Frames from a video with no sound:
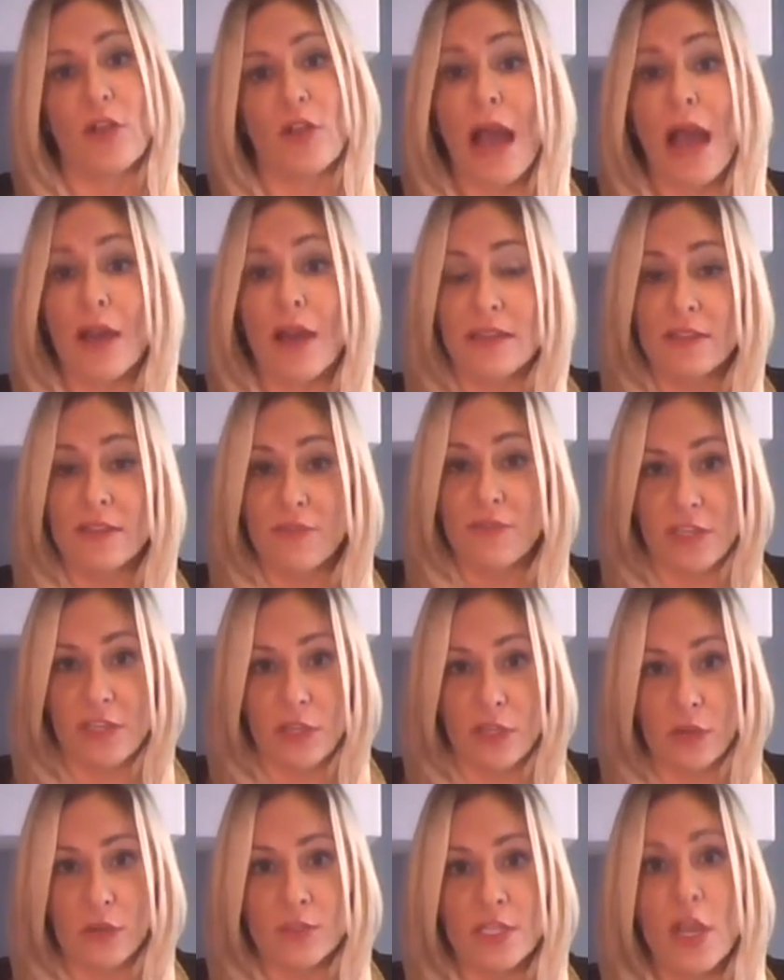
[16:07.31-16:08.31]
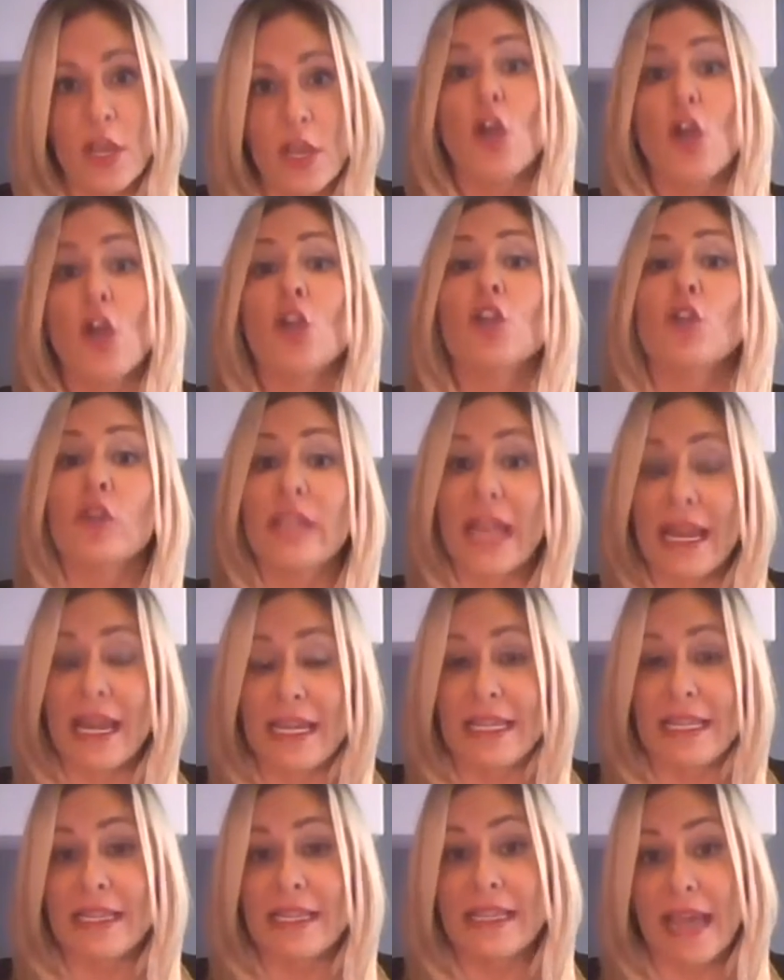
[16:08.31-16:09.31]
You're out in the field, you're
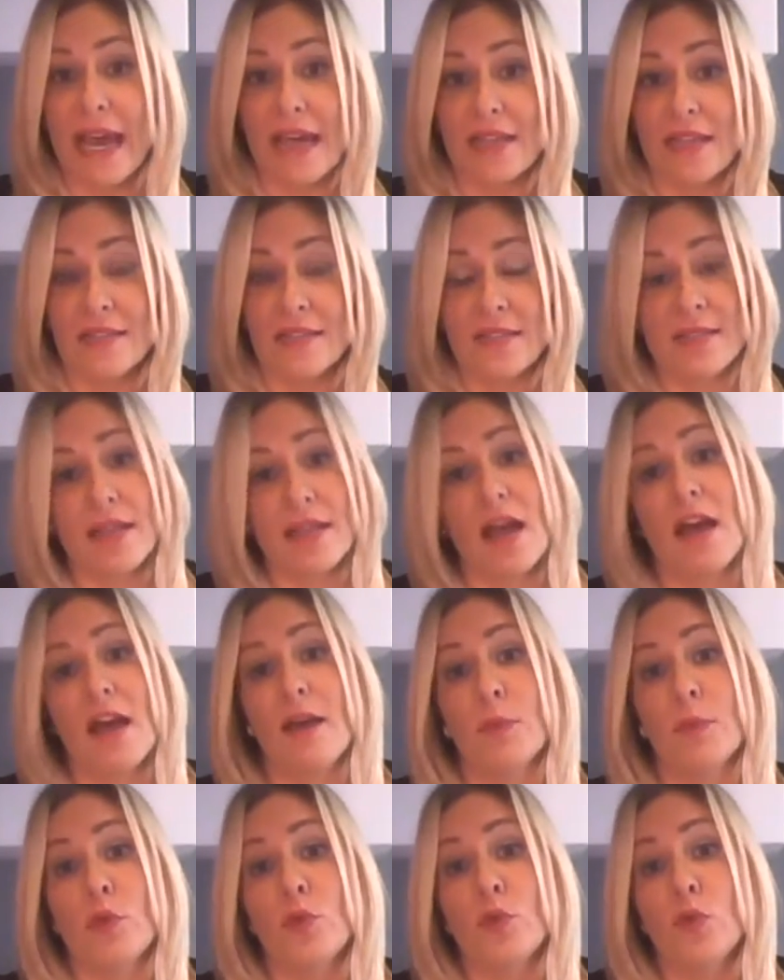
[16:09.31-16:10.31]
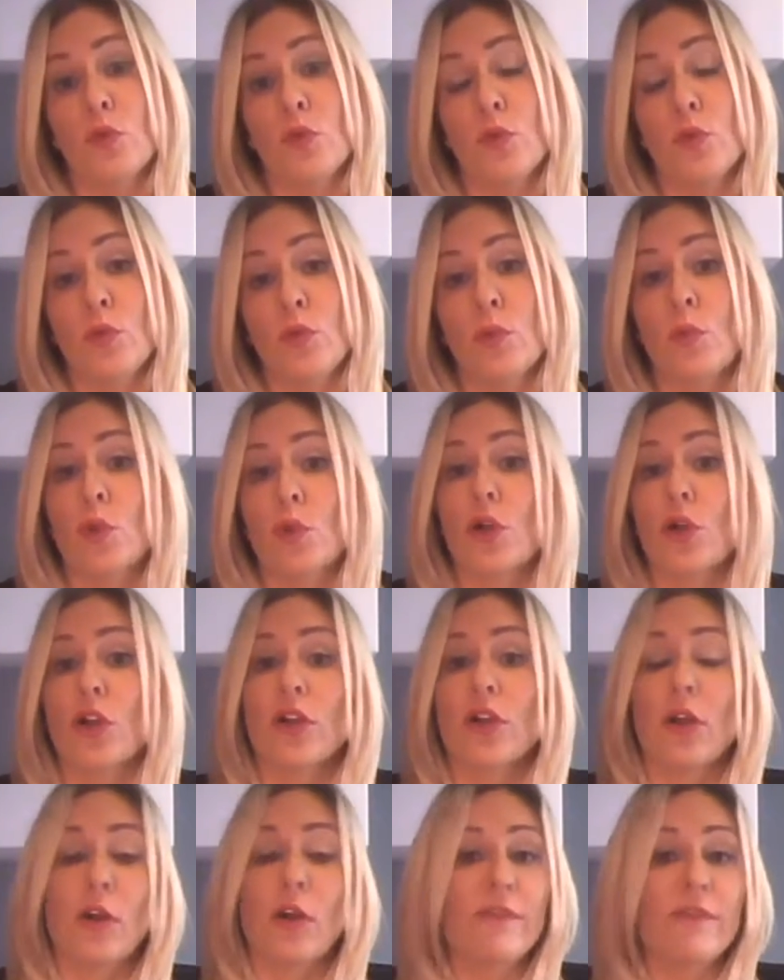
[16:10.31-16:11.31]
getting guests who
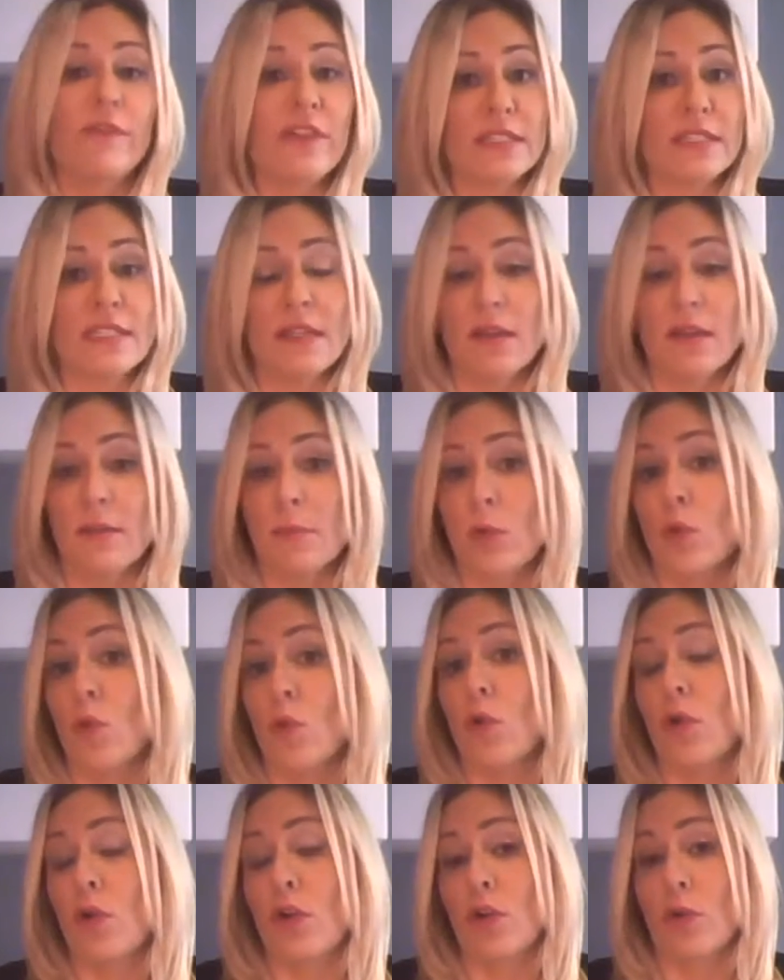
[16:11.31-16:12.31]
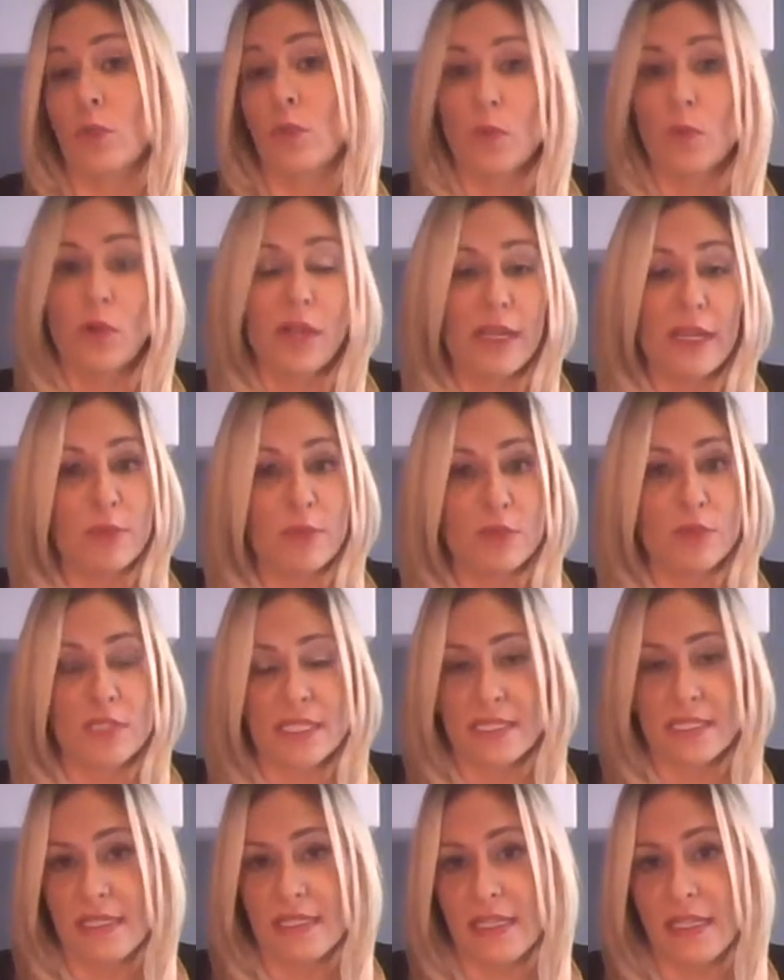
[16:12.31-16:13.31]
were a victim or were able
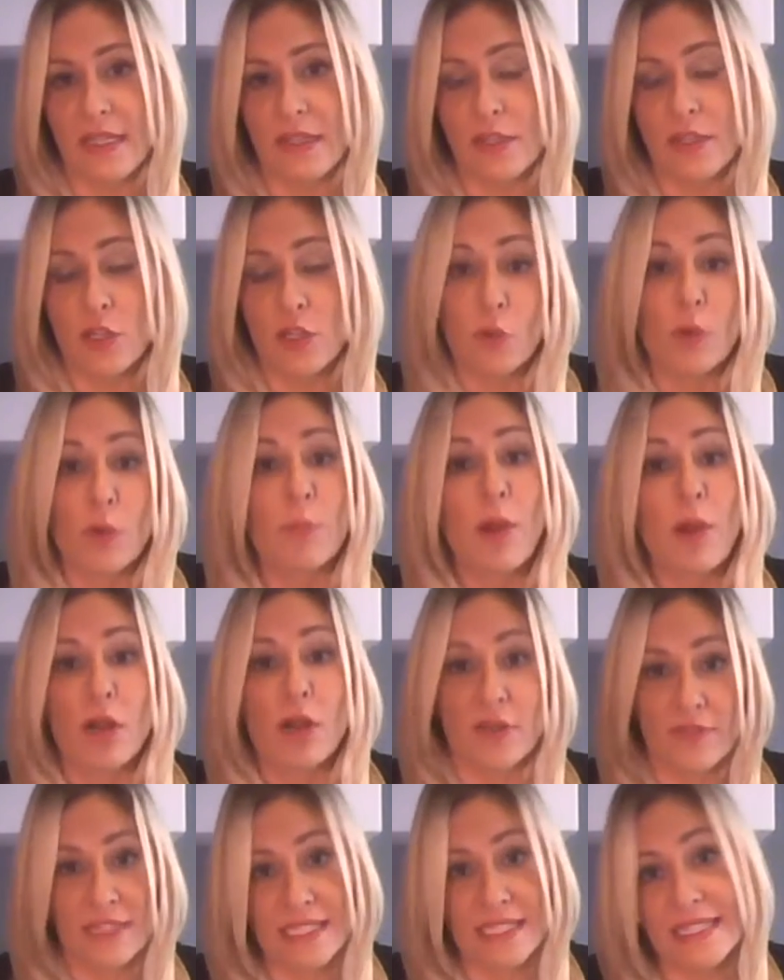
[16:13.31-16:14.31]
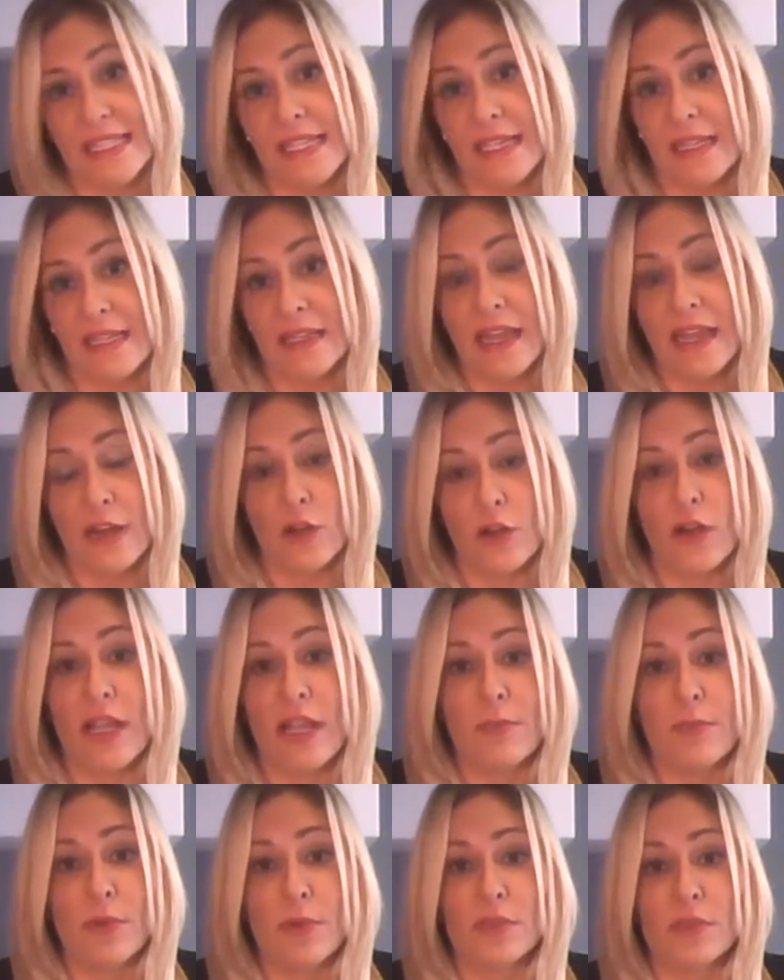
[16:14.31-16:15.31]
to see, were part of the scene and are
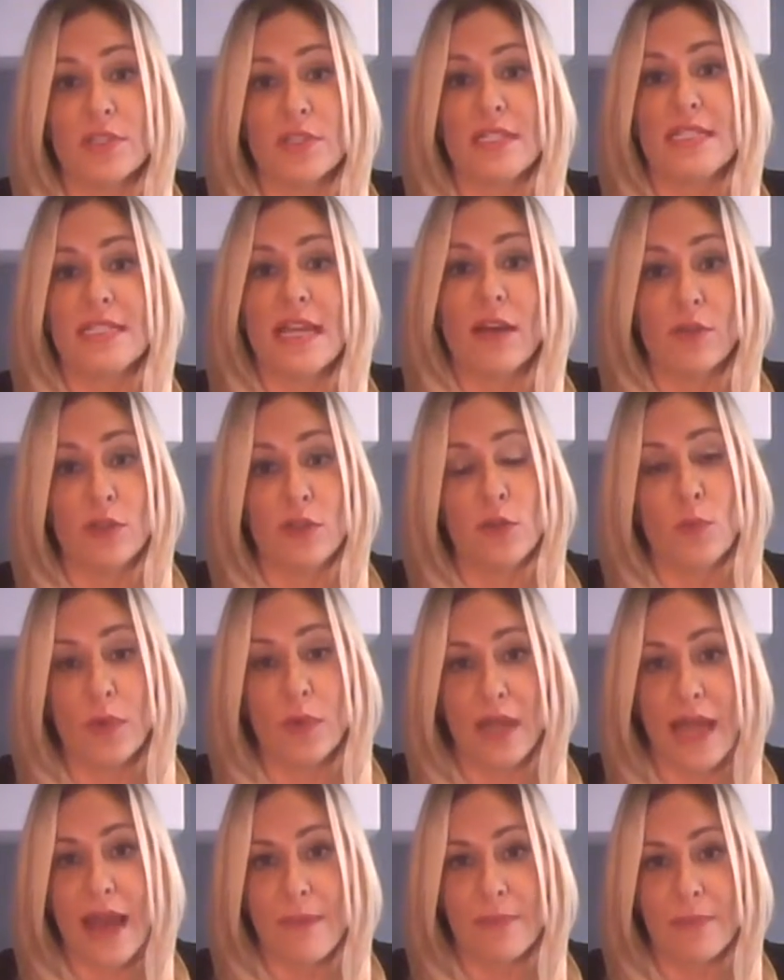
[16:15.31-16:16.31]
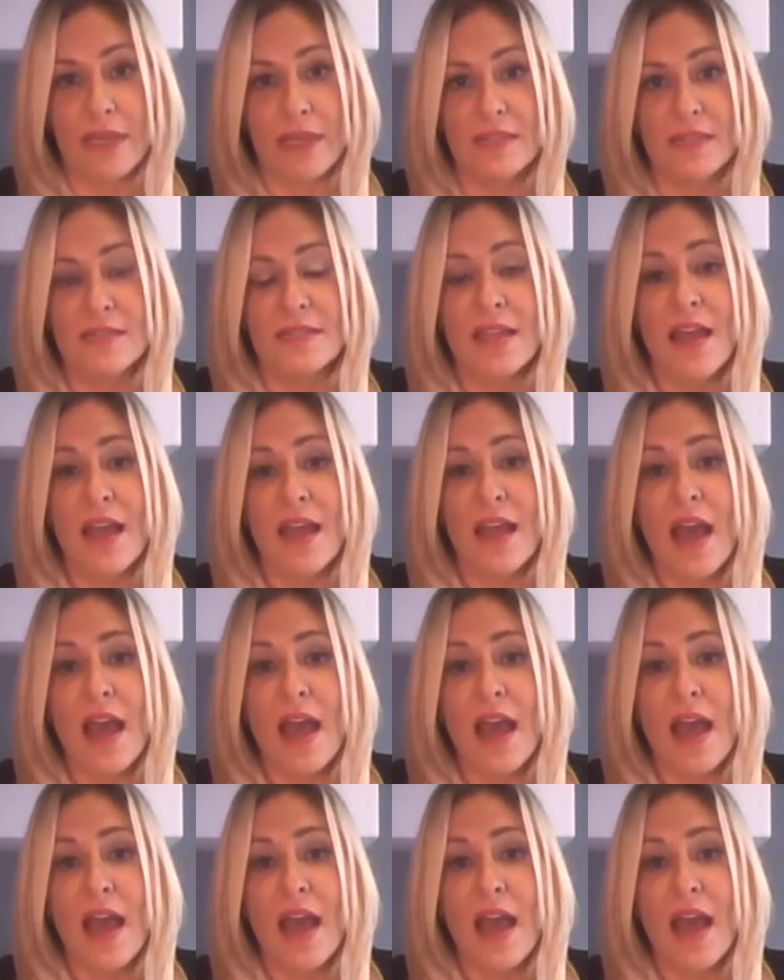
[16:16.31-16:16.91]
able to tell you what happened.